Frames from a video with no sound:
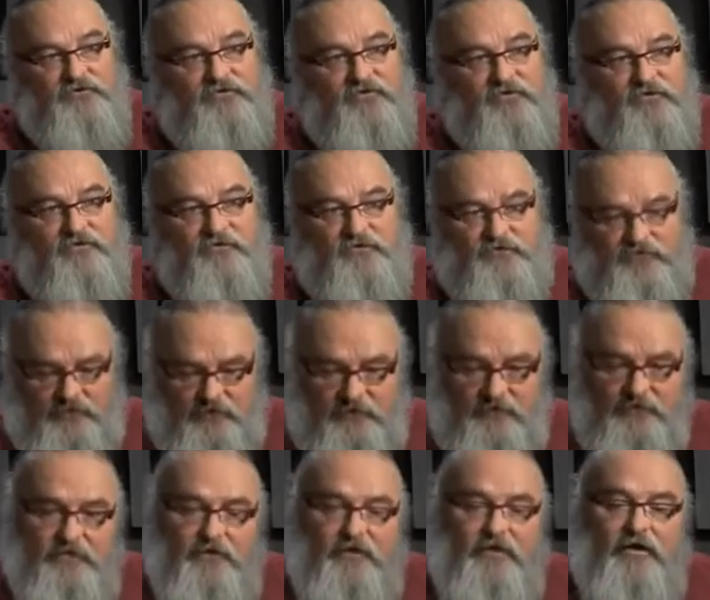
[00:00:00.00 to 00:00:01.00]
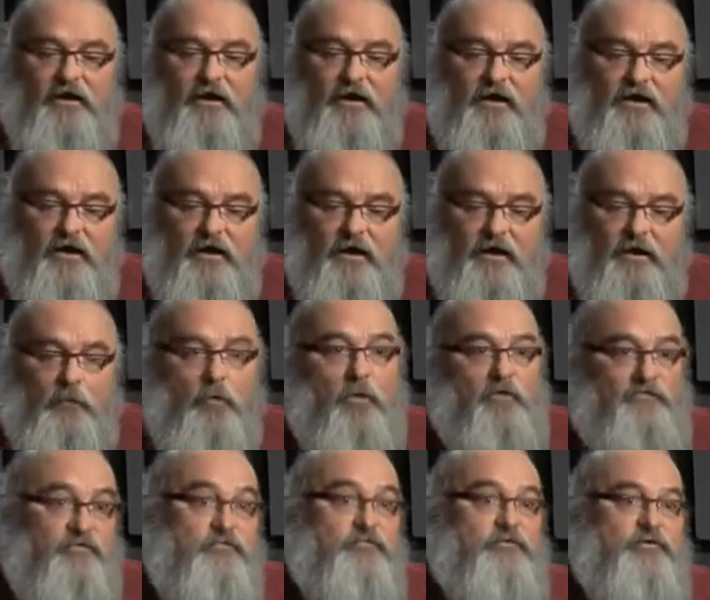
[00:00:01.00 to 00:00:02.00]
Consistency.
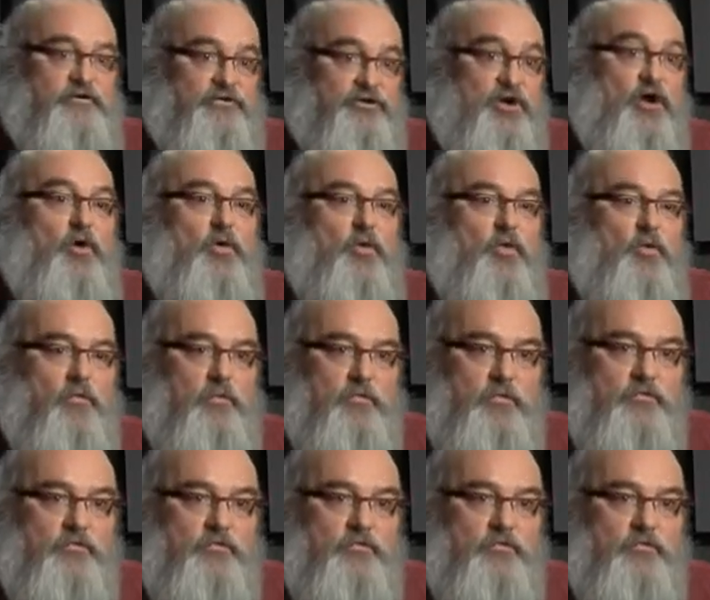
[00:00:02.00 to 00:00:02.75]
Well, very low